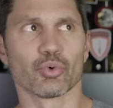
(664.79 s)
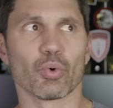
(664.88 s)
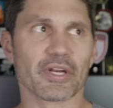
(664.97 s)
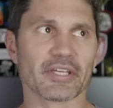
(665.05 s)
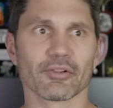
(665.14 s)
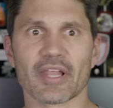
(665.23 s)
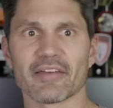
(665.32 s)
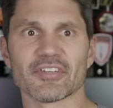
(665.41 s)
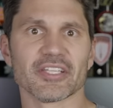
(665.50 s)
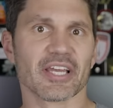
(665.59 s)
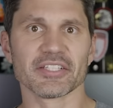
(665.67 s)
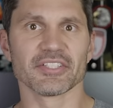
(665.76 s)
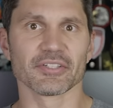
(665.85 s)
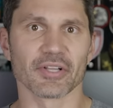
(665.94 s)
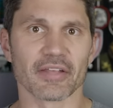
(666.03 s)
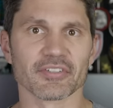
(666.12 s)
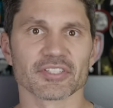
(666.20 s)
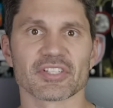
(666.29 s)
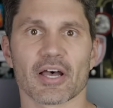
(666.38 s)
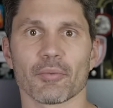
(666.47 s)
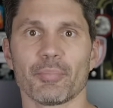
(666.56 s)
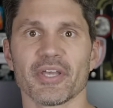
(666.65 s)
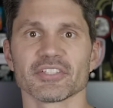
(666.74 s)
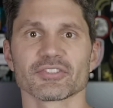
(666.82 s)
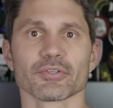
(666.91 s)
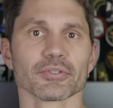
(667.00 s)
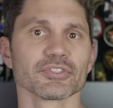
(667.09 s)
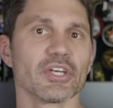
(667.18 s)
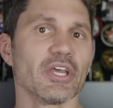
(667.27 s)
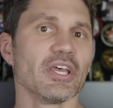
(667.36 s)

twenty eleven, nineteen eleven style pistols.